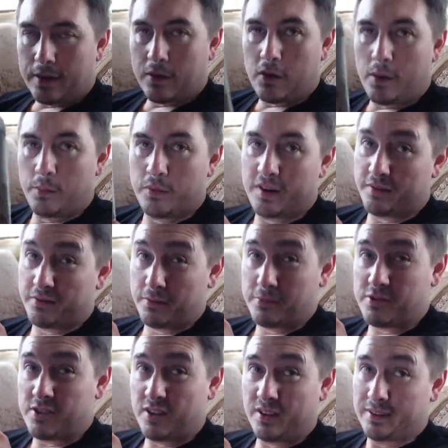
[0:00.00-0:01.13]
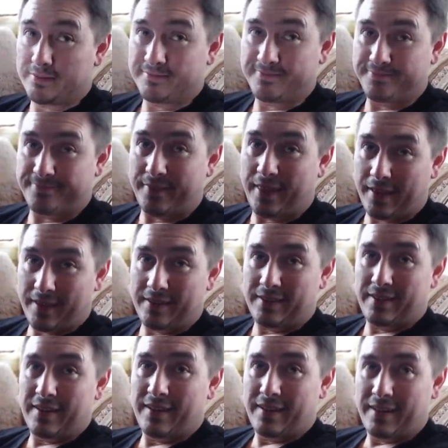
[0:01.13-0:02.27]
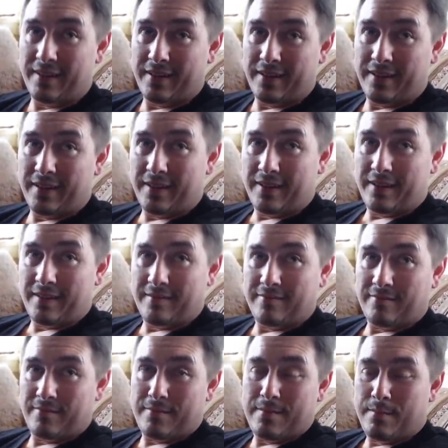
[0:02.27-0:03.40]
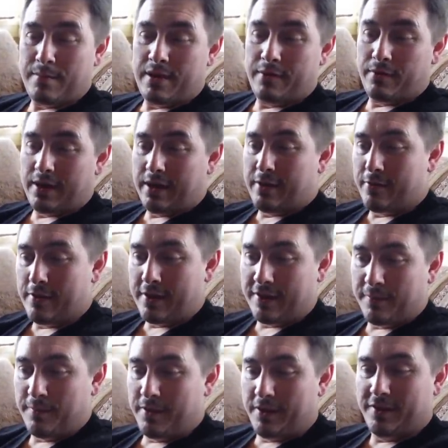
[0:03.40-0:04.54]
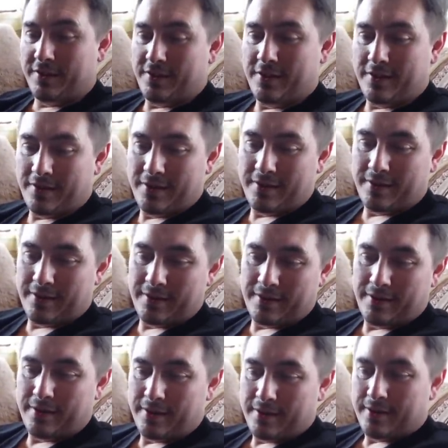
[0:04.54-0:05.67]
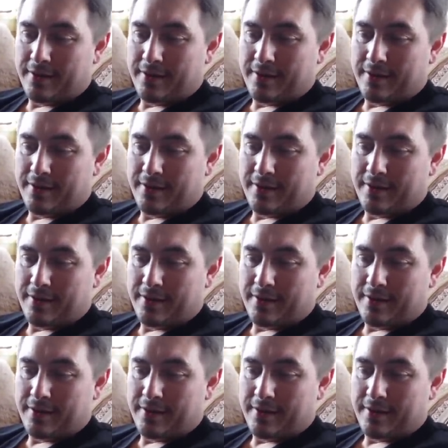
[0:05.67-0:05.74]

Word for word: Got a present from Charlotte. An early Christmas present. Merry Christmas. You deserve it.